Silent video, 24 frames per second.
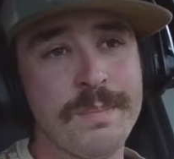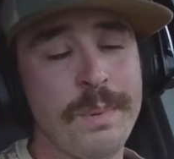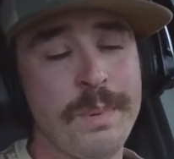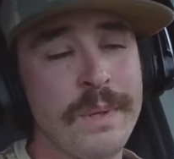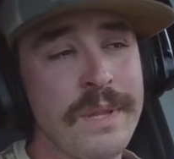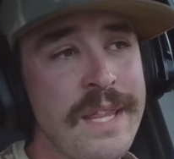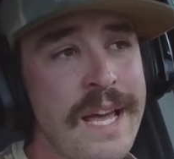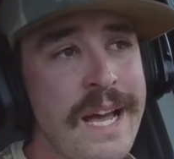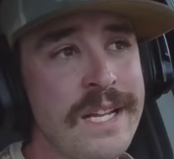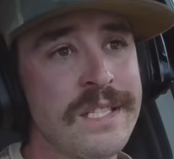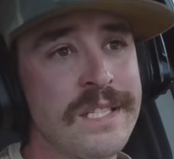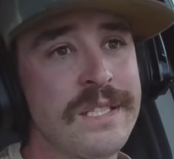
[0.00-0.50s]
but
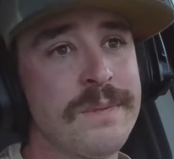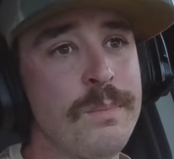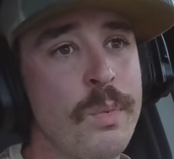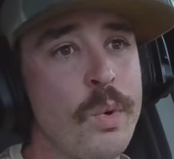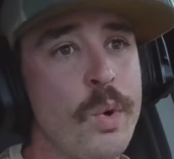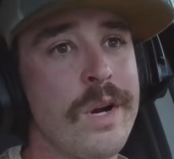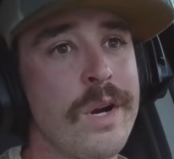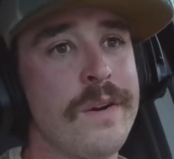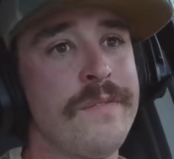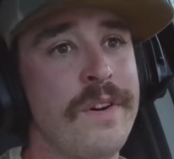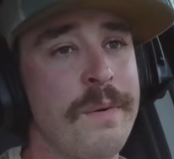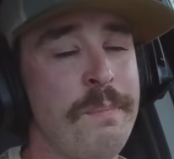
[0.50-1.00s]
that's
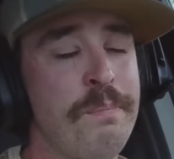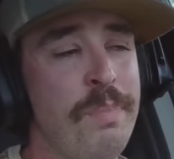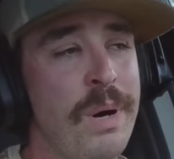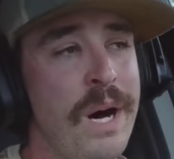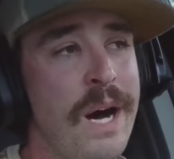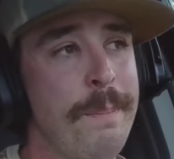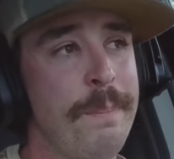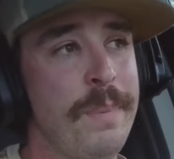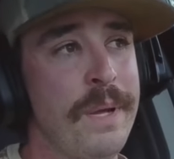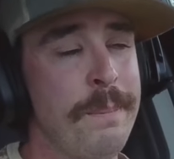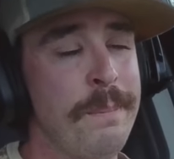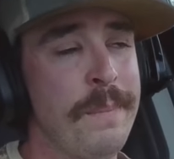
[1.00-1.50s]
more of a
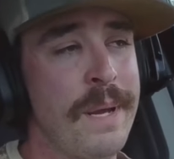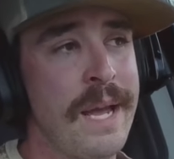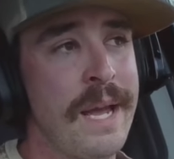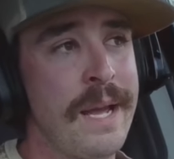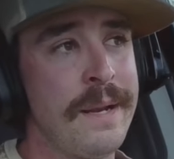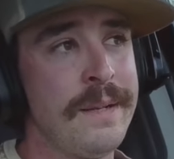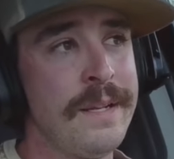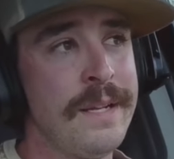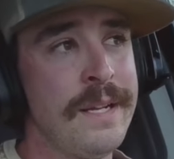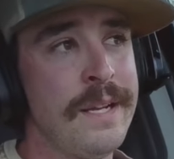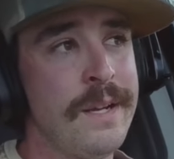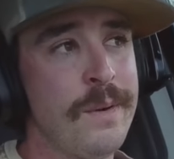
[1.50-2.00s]
puppet, man.